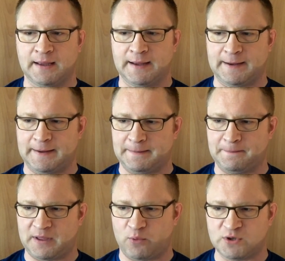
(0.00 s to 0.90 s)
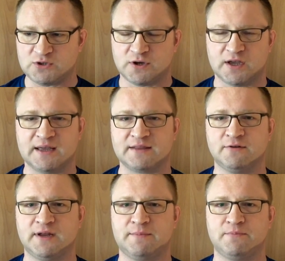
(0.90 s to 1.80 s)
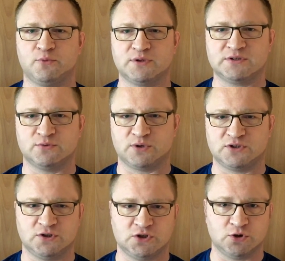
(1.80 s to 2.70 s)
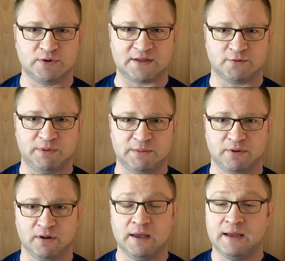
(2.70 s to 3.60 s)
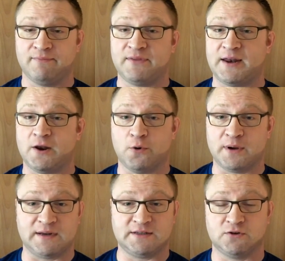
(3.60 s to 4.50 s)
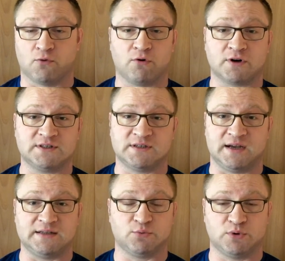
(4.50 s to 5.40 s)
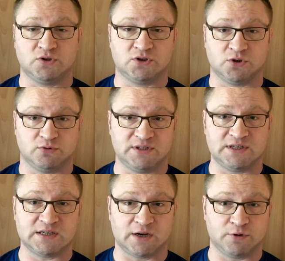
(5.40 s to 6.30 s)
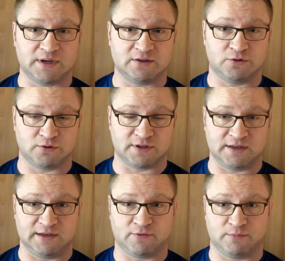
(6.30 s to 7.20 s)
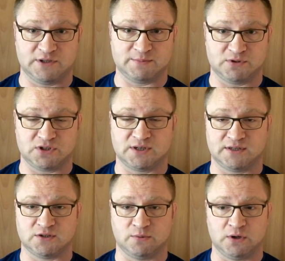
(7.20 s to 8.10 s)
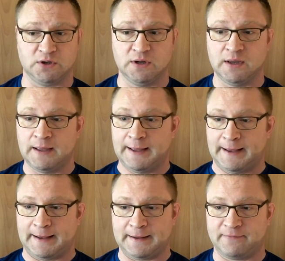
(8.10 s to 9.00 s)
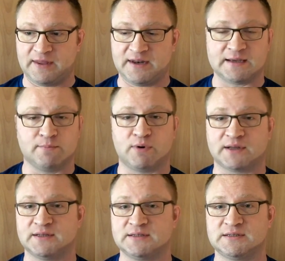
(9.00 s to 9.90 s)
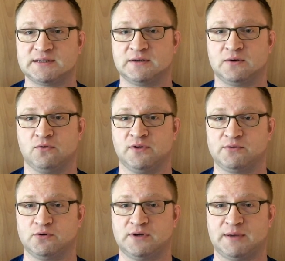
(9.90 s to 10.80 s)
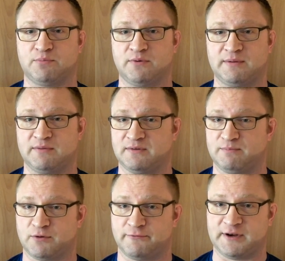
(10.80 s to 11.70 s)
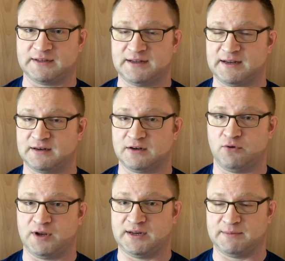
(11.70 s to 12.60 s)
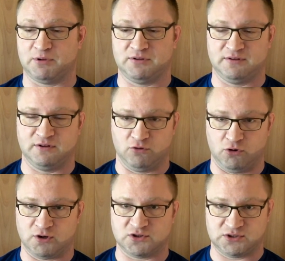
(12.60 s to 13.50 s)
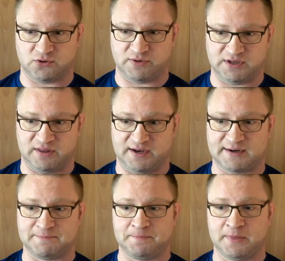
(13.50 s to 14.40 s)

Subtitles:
And once you can get to them, once you show that to people, they know it. It's not rocket science. Once you show this is how you get to your technique from this position and so on, then they can practice on their own and perfect it and ingrain it. But the knowledge is already there.